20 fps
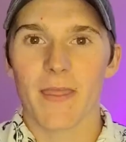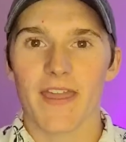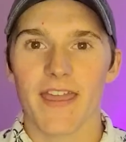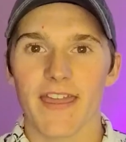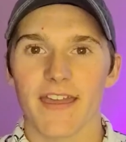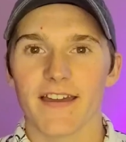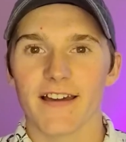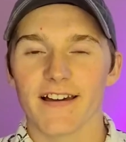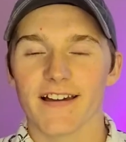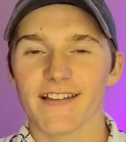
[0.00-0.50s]

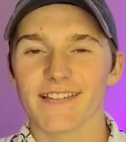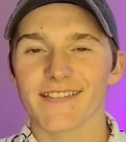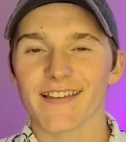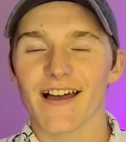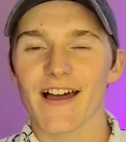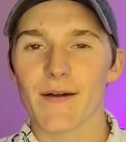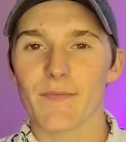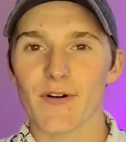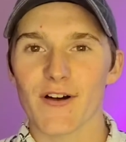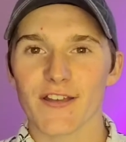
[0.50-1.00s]
Hey guys,
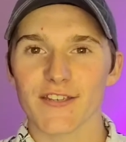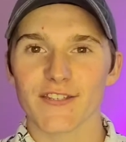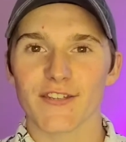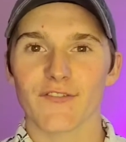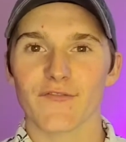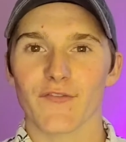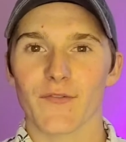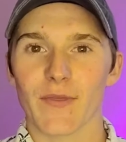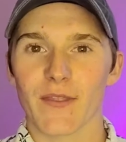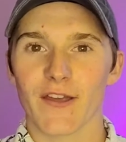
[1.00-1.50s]
I'm
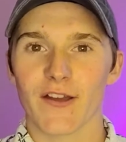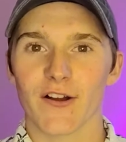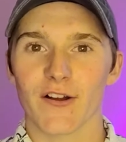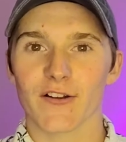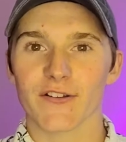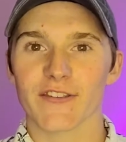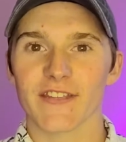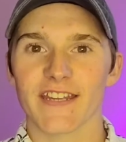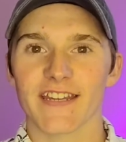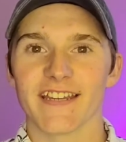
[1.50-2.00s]
Austin from the
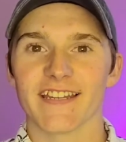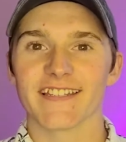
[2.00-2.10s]
car scene,